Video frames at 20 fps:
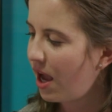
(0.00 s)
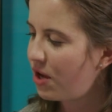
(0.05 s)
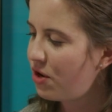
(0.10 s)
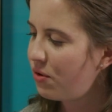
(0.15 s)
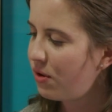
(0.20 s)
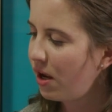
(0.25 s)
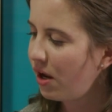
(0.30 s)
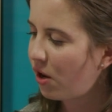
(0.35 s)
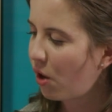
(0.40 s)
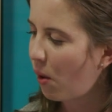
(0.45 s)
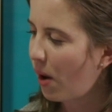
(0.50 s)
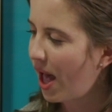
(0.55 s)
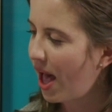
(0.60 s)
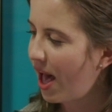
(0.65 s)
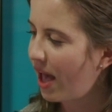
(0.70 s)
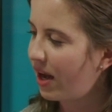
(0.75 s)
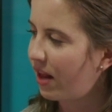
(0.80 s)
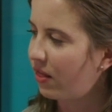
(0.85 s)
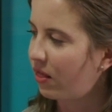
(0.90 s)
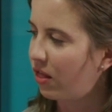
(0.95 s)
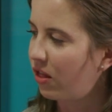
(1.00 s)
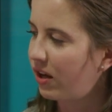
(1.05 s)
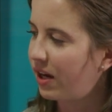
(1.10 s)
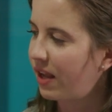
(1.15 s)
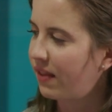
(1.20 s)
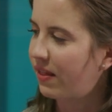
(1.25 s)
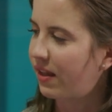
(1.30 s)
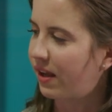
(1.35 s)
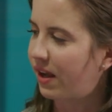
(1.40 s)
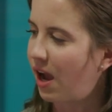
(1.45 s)
and you can go ahead and look
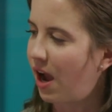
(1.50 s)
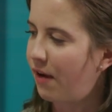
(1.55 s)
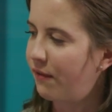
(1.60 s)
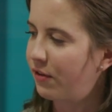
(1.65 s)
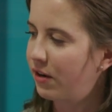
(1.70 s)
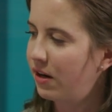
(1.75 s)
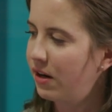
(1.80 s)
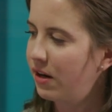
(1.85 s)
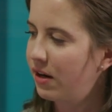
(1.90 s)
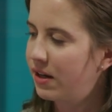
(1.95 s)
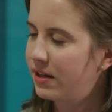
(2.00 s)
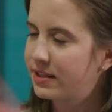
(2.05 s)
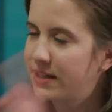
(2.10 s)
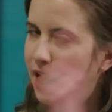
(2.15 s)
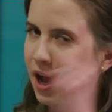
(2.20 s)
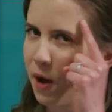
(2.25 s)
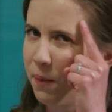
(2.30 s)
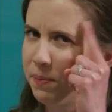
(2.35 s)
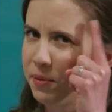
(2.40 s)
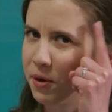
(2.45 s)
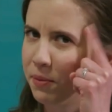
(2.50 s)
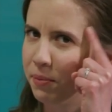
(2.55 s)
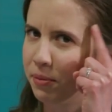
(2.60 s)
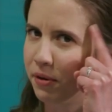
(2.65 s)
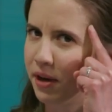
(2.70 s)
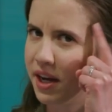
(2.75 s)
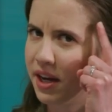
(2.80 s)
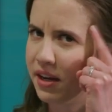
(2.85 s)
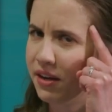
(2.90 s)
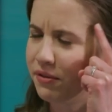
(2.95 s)
at the cover to help your
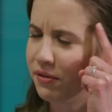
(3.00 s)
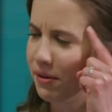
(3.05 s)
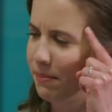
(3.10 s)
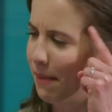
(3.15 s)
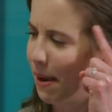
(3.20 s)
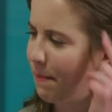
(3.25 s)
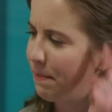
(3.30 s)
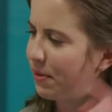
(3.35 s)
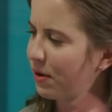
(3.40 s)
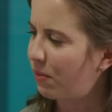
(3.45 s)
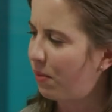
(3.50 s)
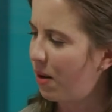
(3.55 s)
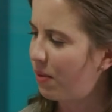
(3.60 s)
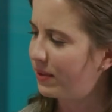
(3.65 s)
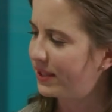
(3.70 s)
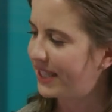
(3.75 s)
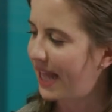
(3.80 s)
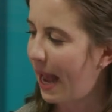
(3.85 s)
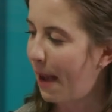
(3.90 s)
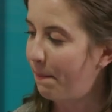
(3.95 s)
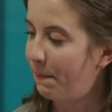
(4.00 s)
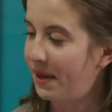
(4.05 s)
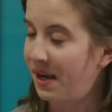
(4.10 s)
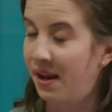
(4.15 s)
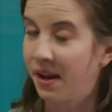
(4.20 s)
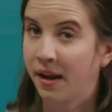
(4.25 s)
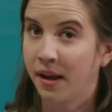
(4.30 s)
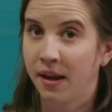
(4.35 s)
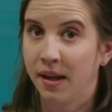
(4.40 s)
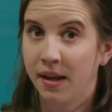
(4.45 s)
brain remember what was
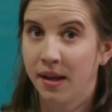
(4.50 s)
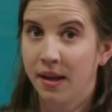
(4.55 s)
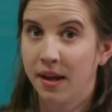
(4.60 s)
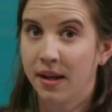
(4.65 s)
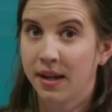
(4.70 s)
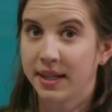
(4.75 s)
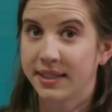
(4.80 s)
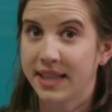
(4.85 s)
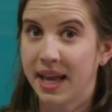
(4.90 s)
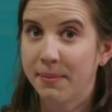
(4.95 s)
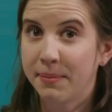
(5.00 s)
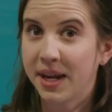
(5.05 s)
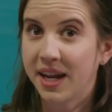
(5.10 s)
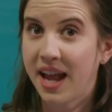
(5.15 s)
happening, because I'm